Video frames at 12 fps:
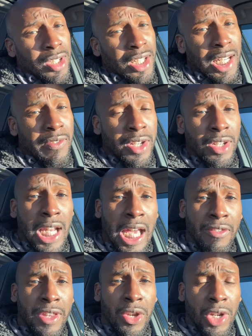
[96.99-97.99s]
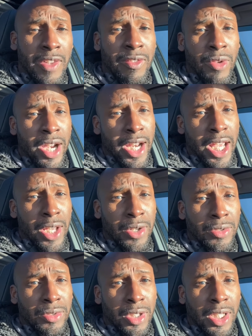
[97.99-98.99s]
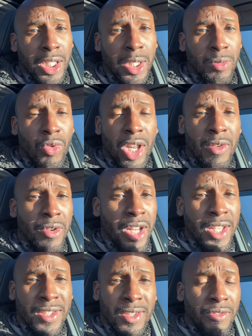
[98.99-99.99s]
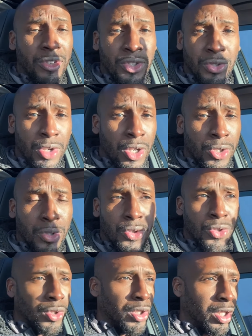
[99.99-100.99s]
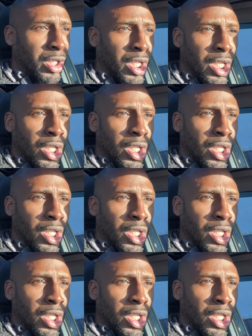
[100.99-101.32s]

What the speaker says: living the life that you're living right now, whatever it is, if it's struggles or